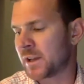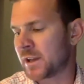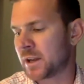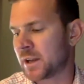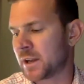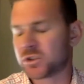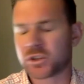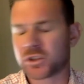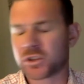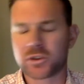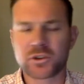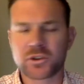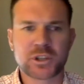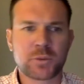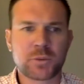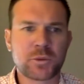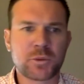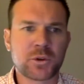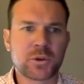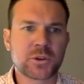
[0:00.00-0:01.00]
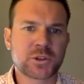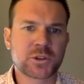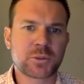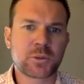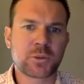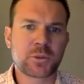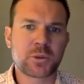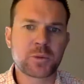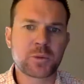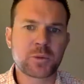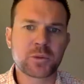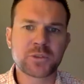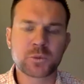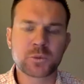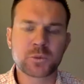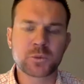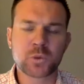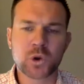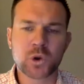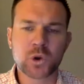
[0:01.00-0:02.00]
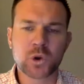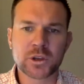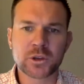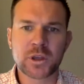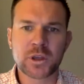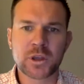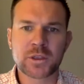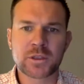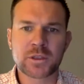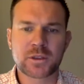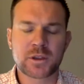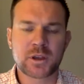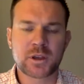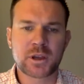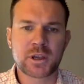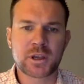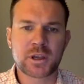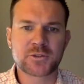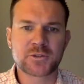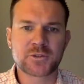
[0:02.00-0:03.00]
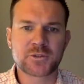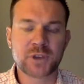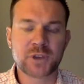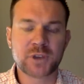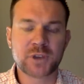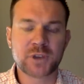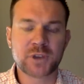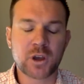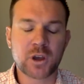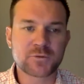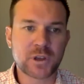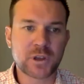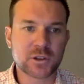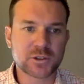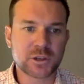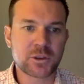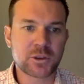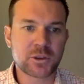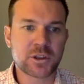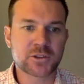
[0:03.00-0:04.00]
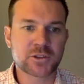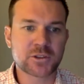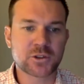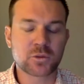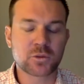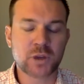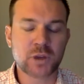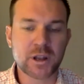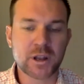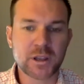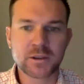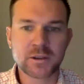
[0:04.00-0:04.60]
and I'm sure some of the people he's been working with have felt some of this already,